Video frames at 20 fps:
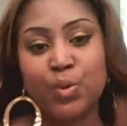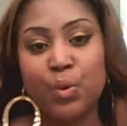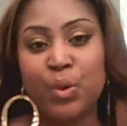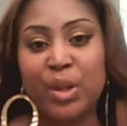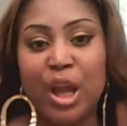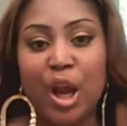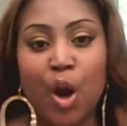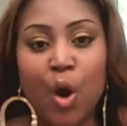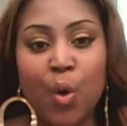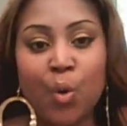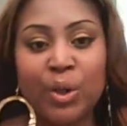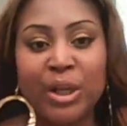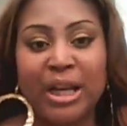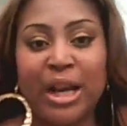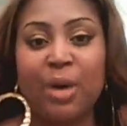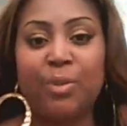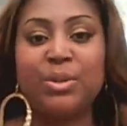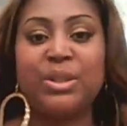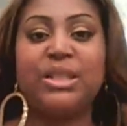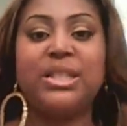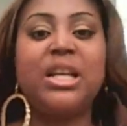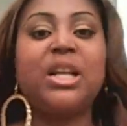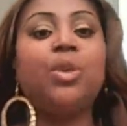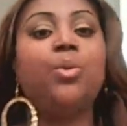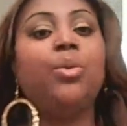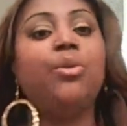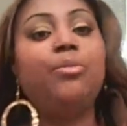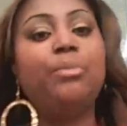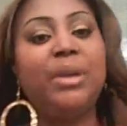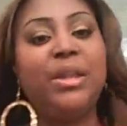Because before, I had to
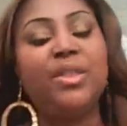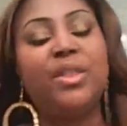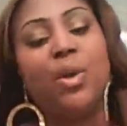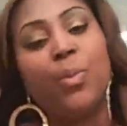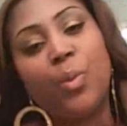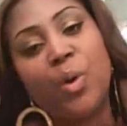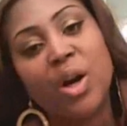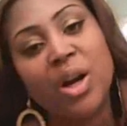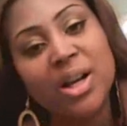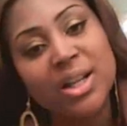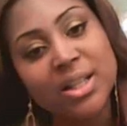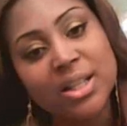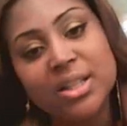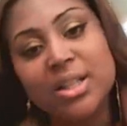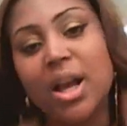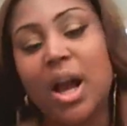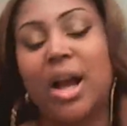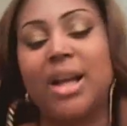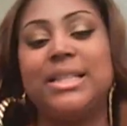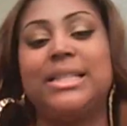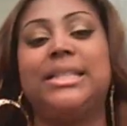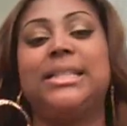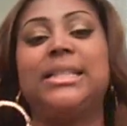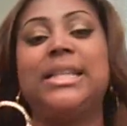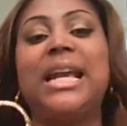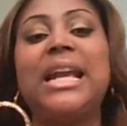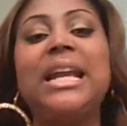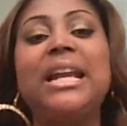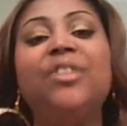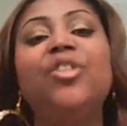avoid those pitfalls on their
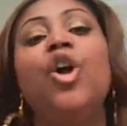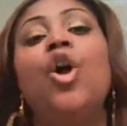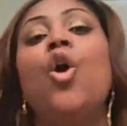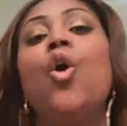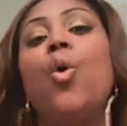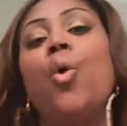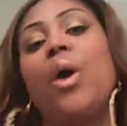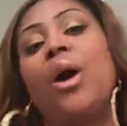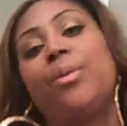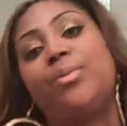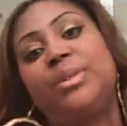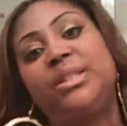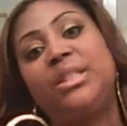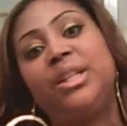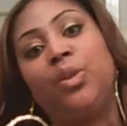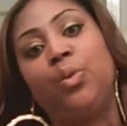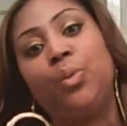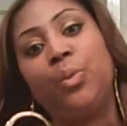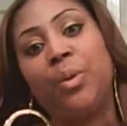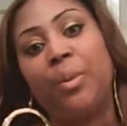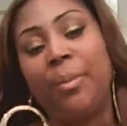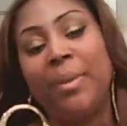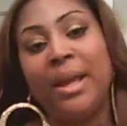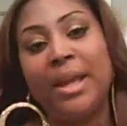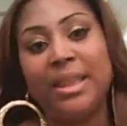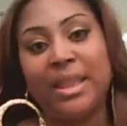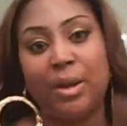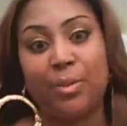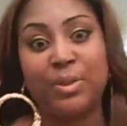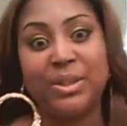own. And I was dealing with men that
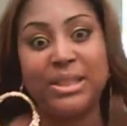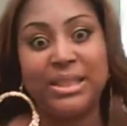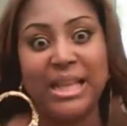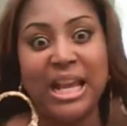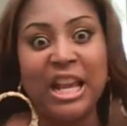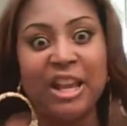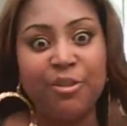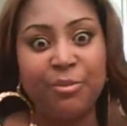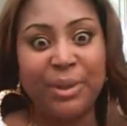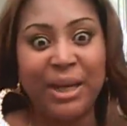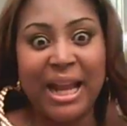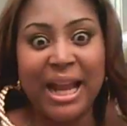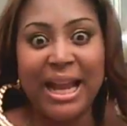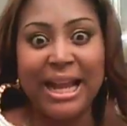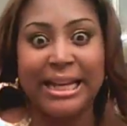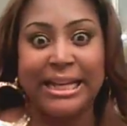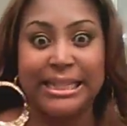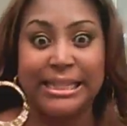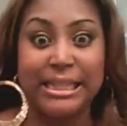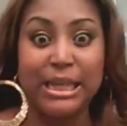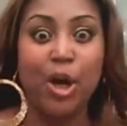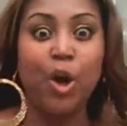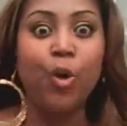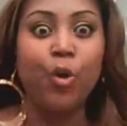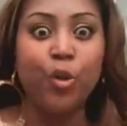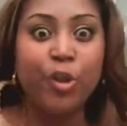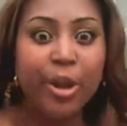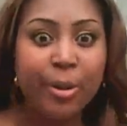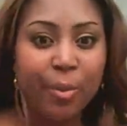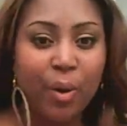were unsaved. Or
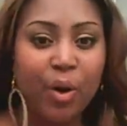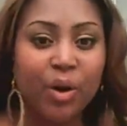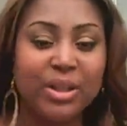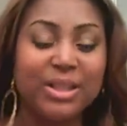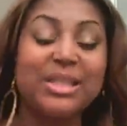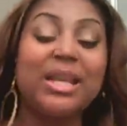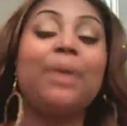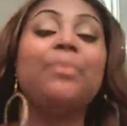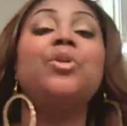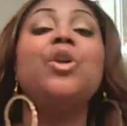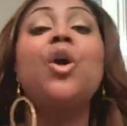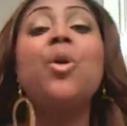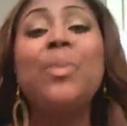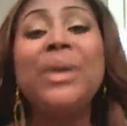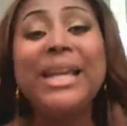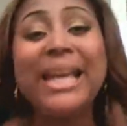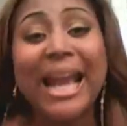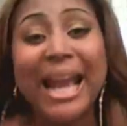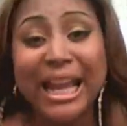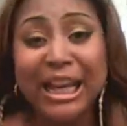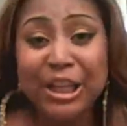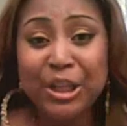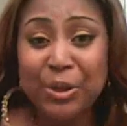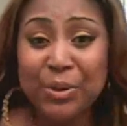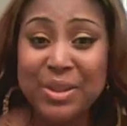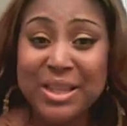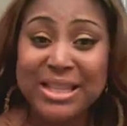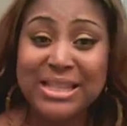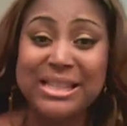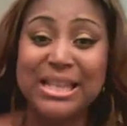I was dealing with a man that was saved. But
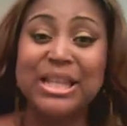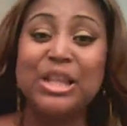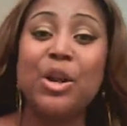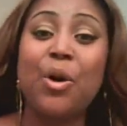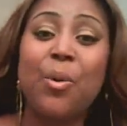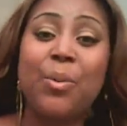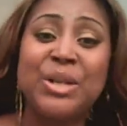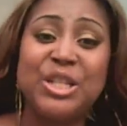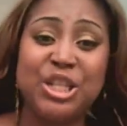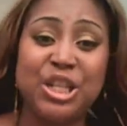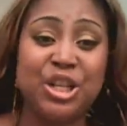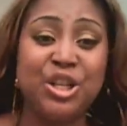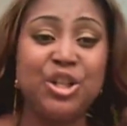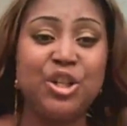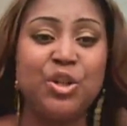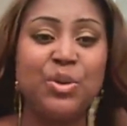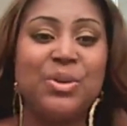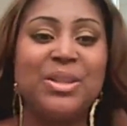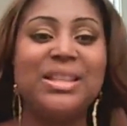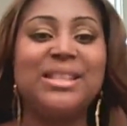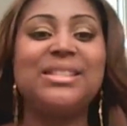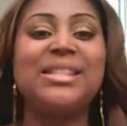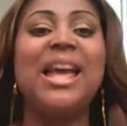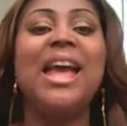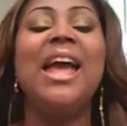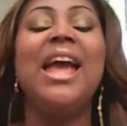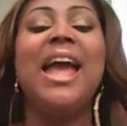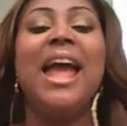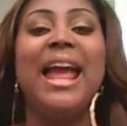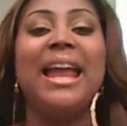I had to tell them all the time,
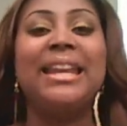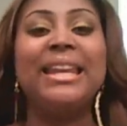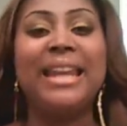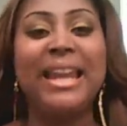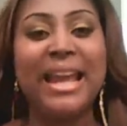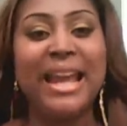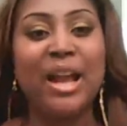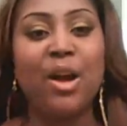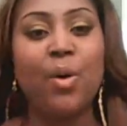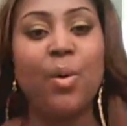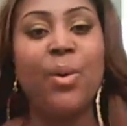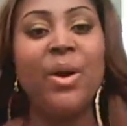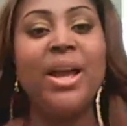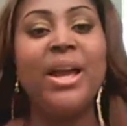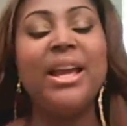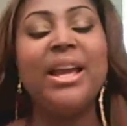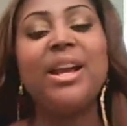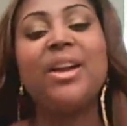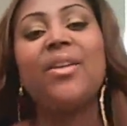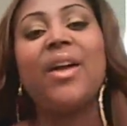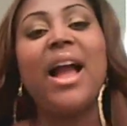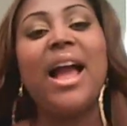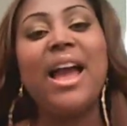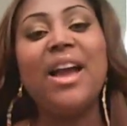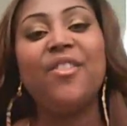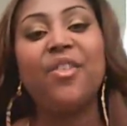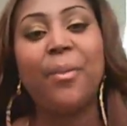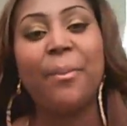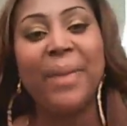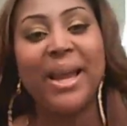no, we can't do this. And no, we
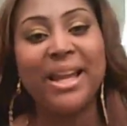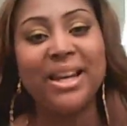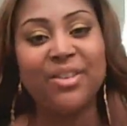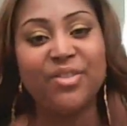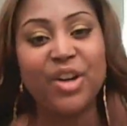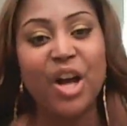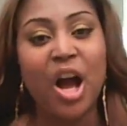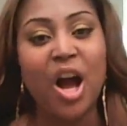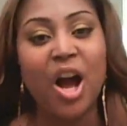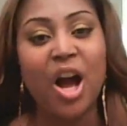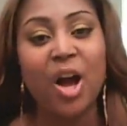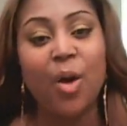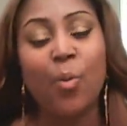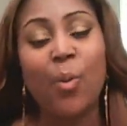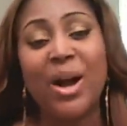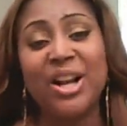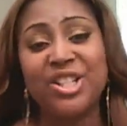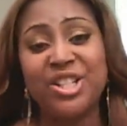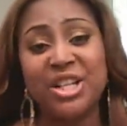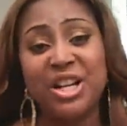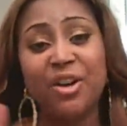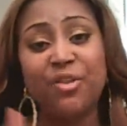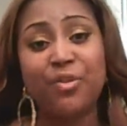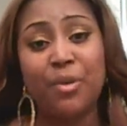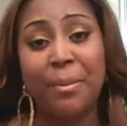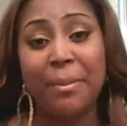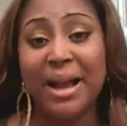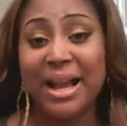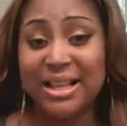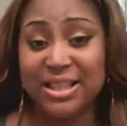shouldn't do this. And
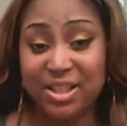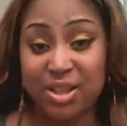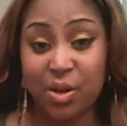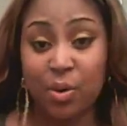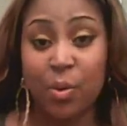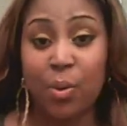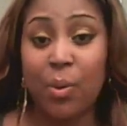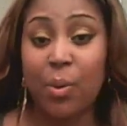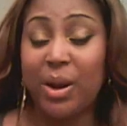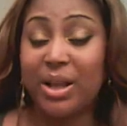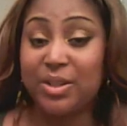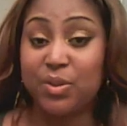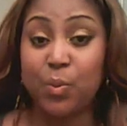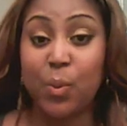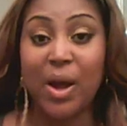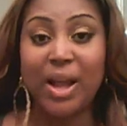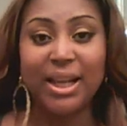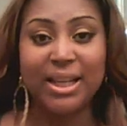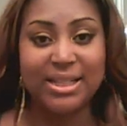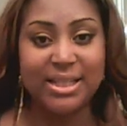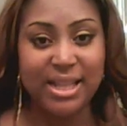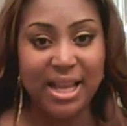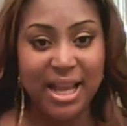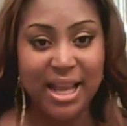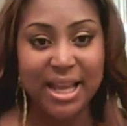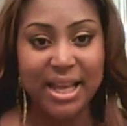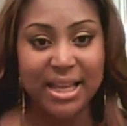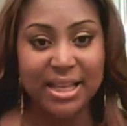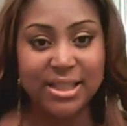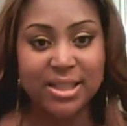now, here I have a man of
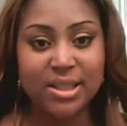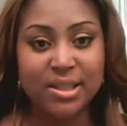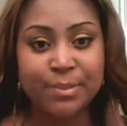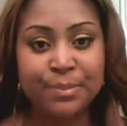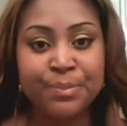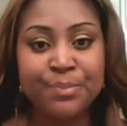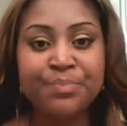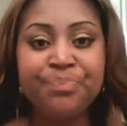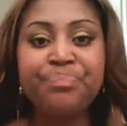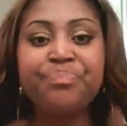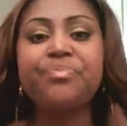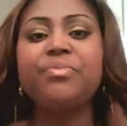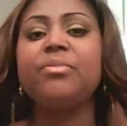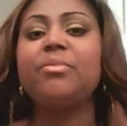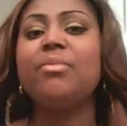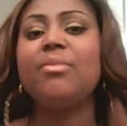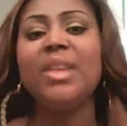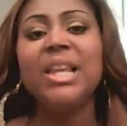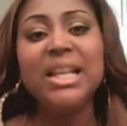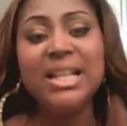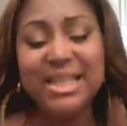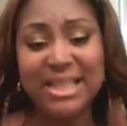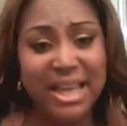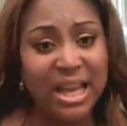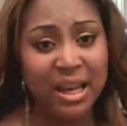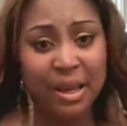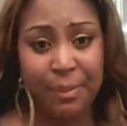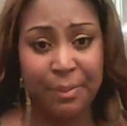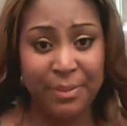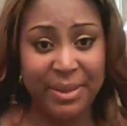God watching out for my soul
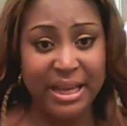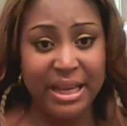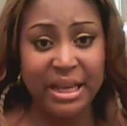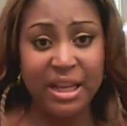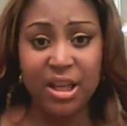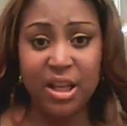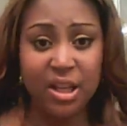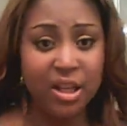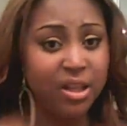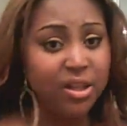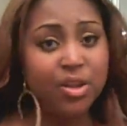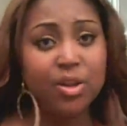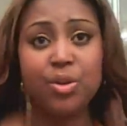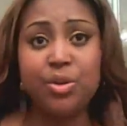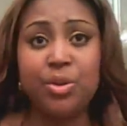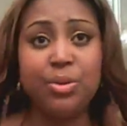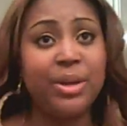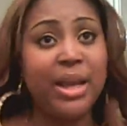as well as his,